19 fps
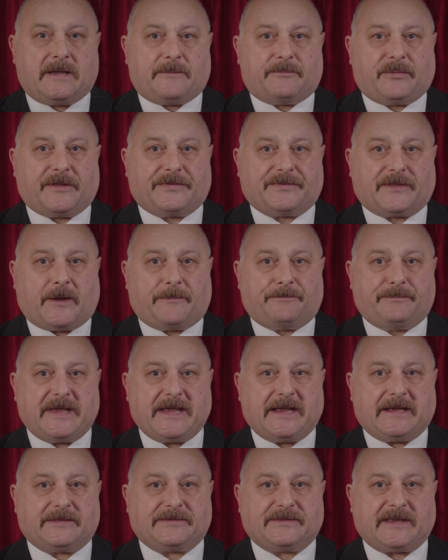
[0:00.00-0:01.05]
But the
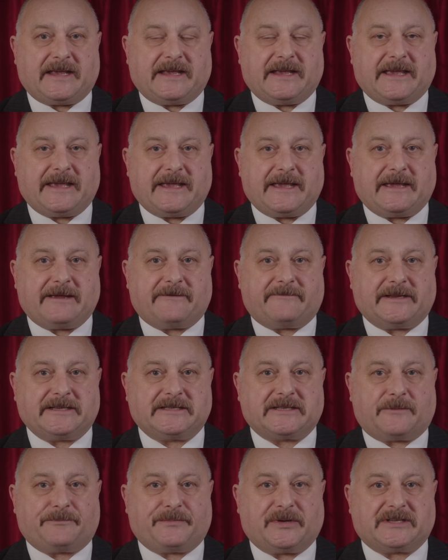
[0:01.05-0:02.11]
big thing here is
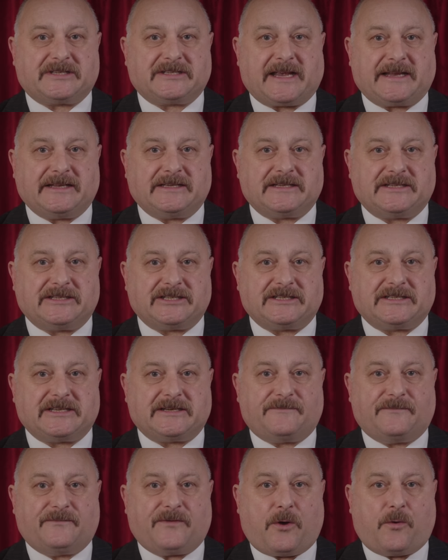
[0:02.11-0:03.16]
the percentages
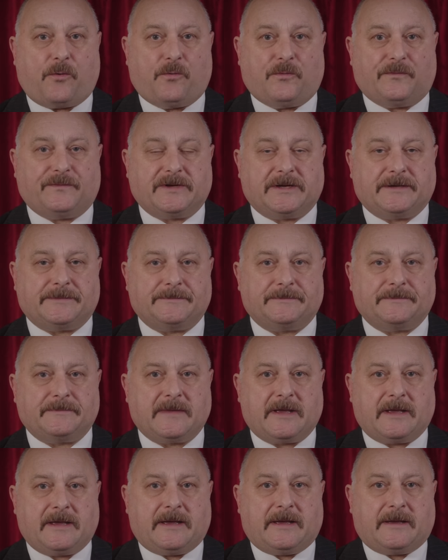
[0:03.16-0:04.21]
involved.
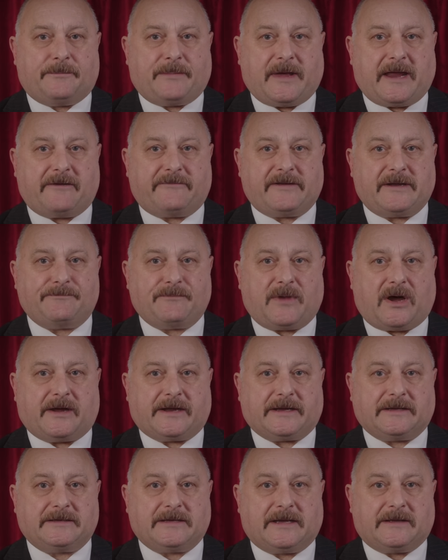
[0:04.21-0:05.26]
Bear in
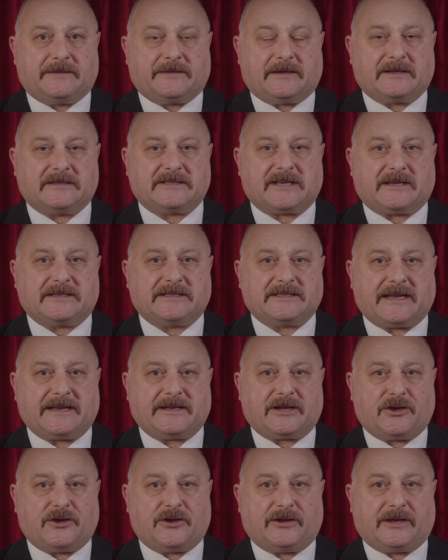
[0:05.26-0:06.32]
mind that, as I said
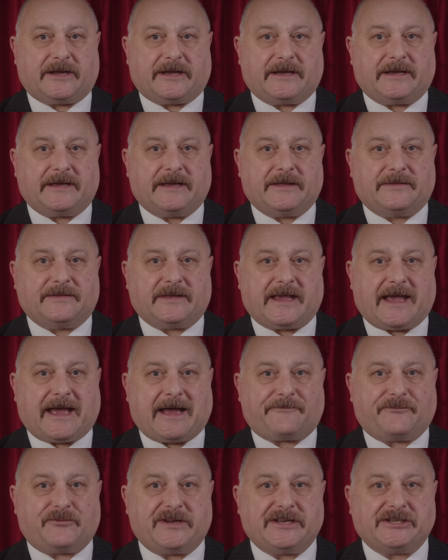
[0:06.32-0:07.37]
earlier, the
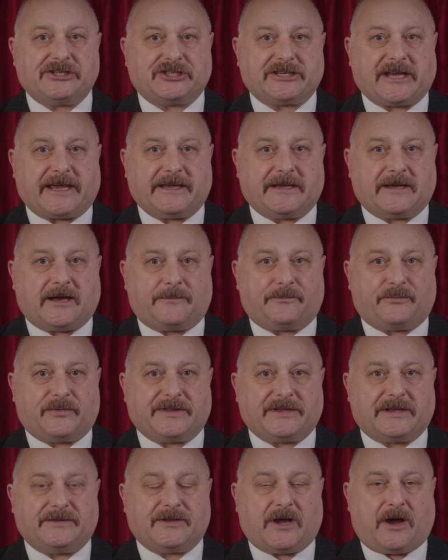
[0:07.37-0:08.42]
average take up
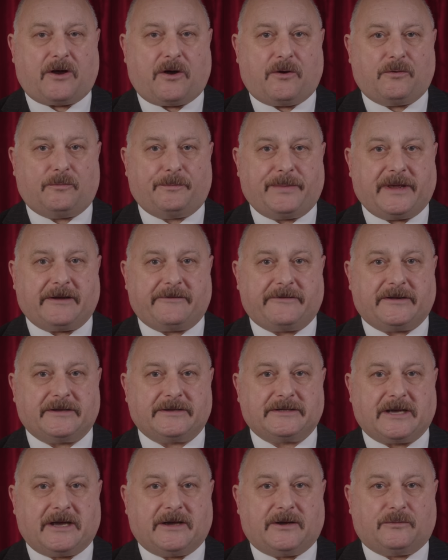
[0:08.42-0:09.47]
within the whole
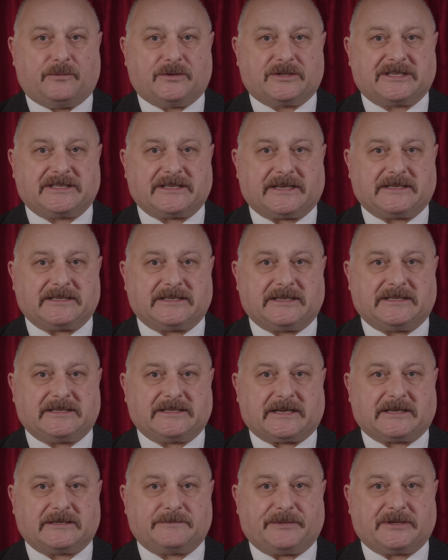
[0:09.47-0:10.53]
period was
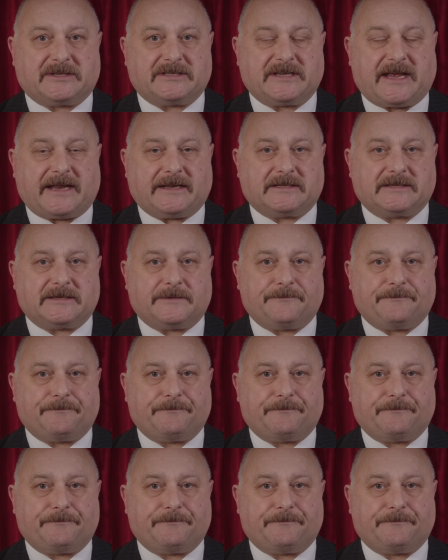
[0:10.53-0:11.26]
66%.